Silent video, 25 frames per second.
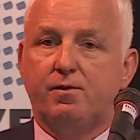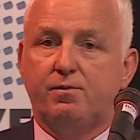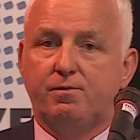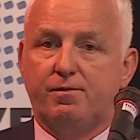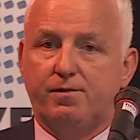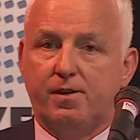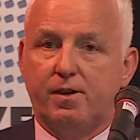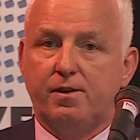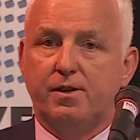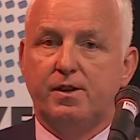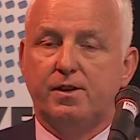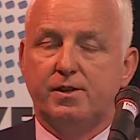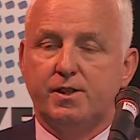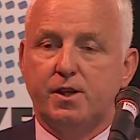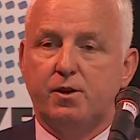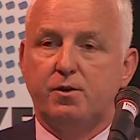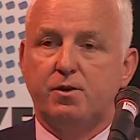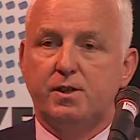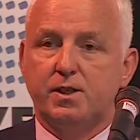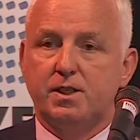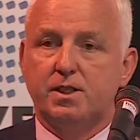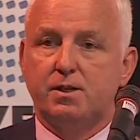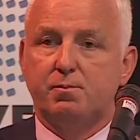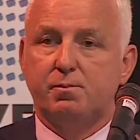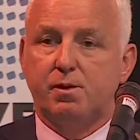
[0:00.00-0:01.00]
further down
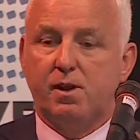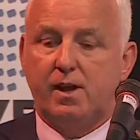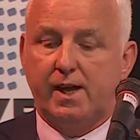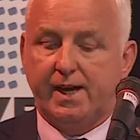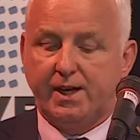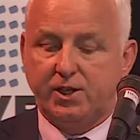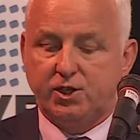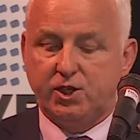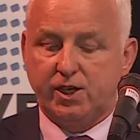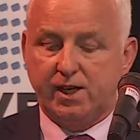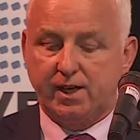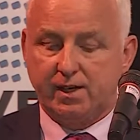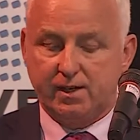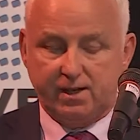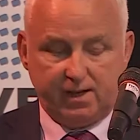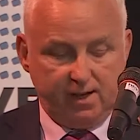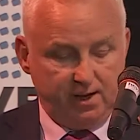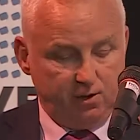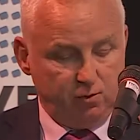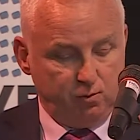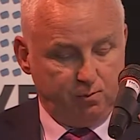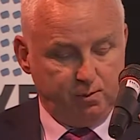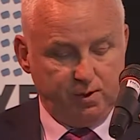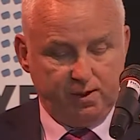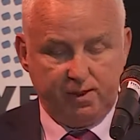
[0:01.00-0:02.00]
the supply chain and
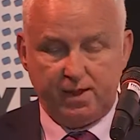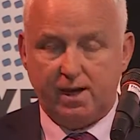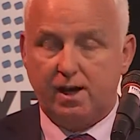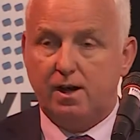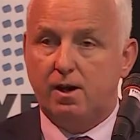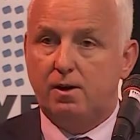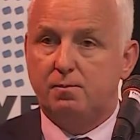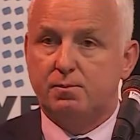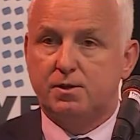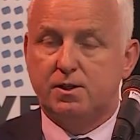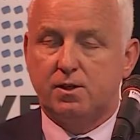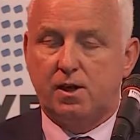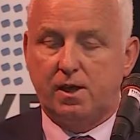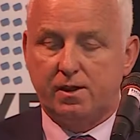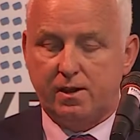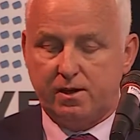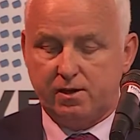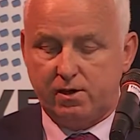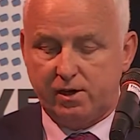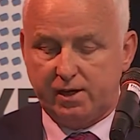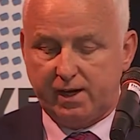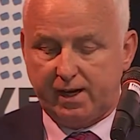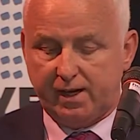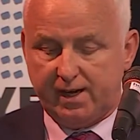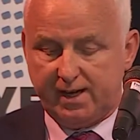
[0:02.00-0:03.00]
open that up to other
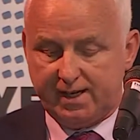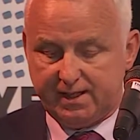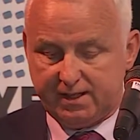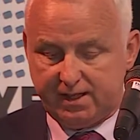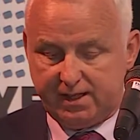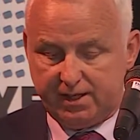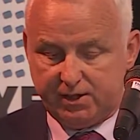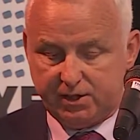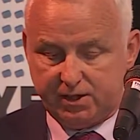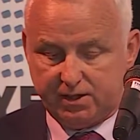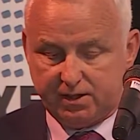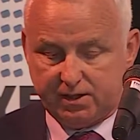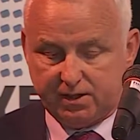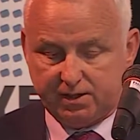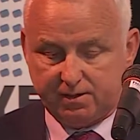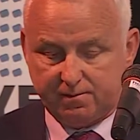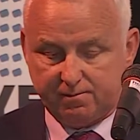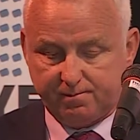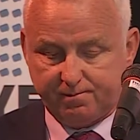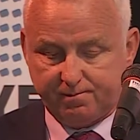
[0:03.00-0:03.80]
organisations.